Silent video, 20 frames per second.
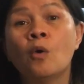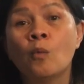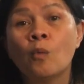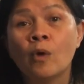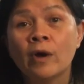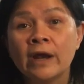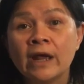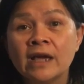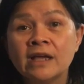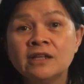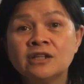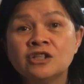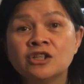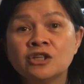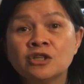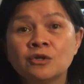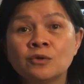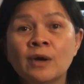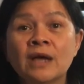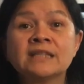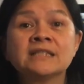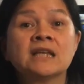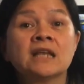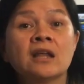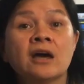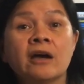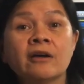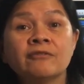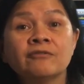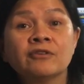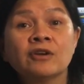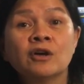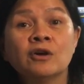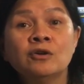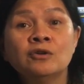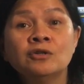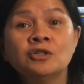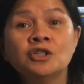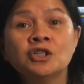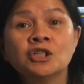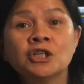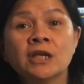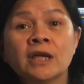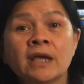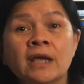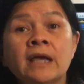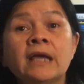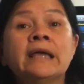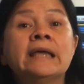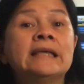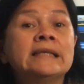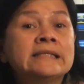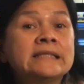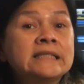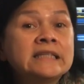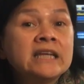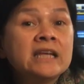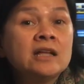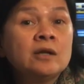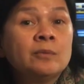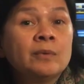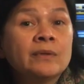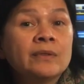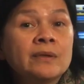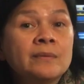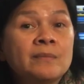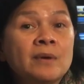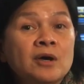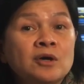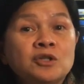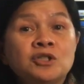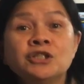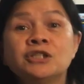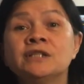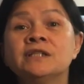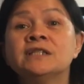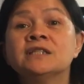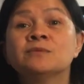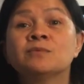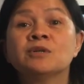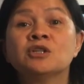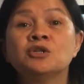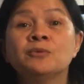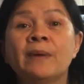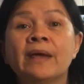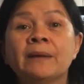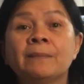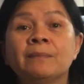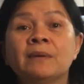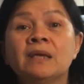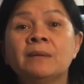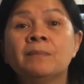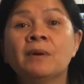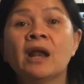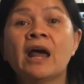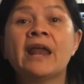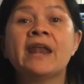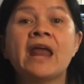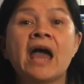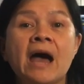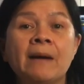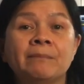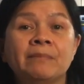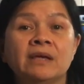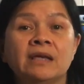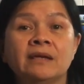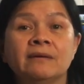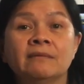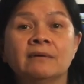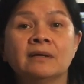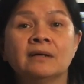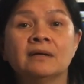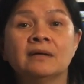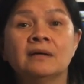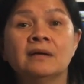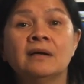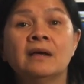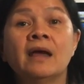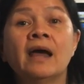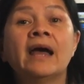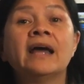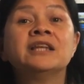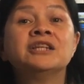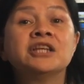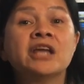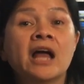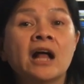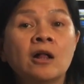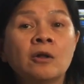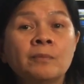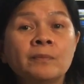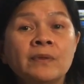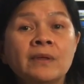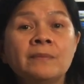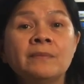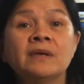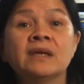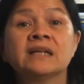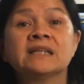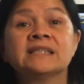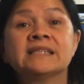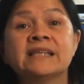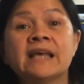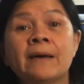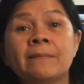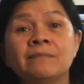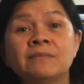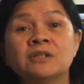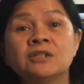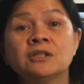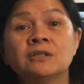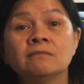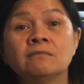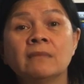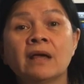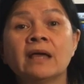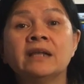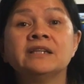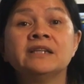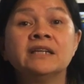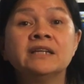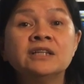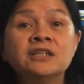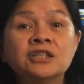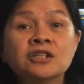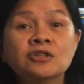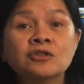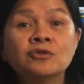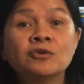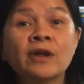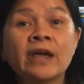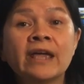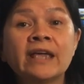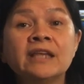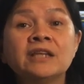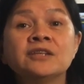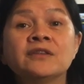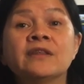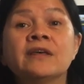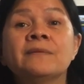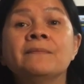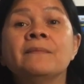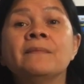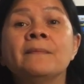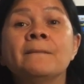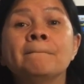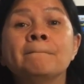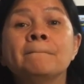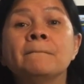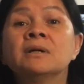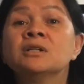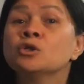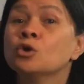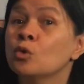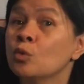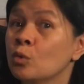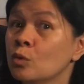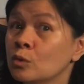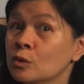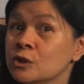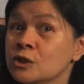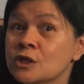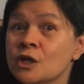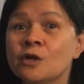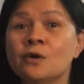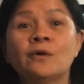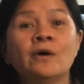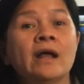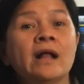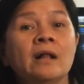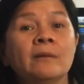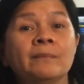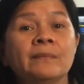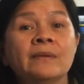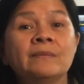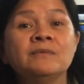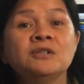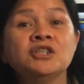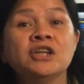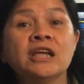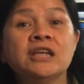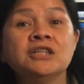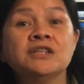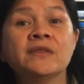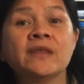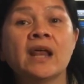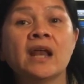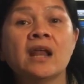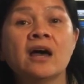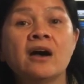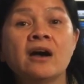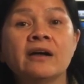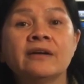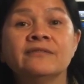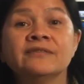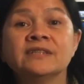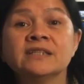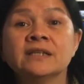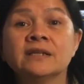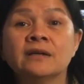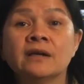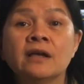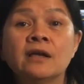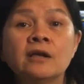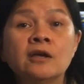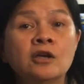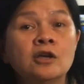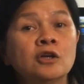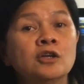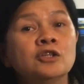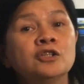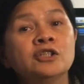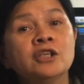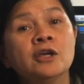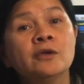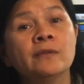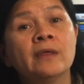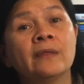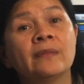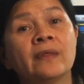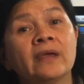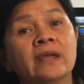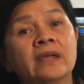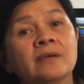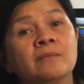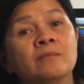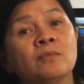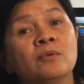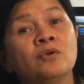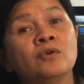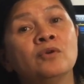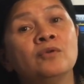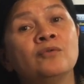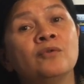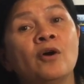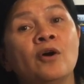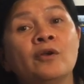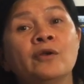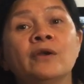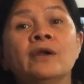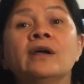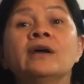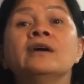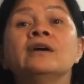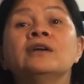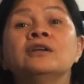What I do as a life coach is deal with emotions which make people unhappy and help them accept and integrate them, but also help them change their lives so that they can move on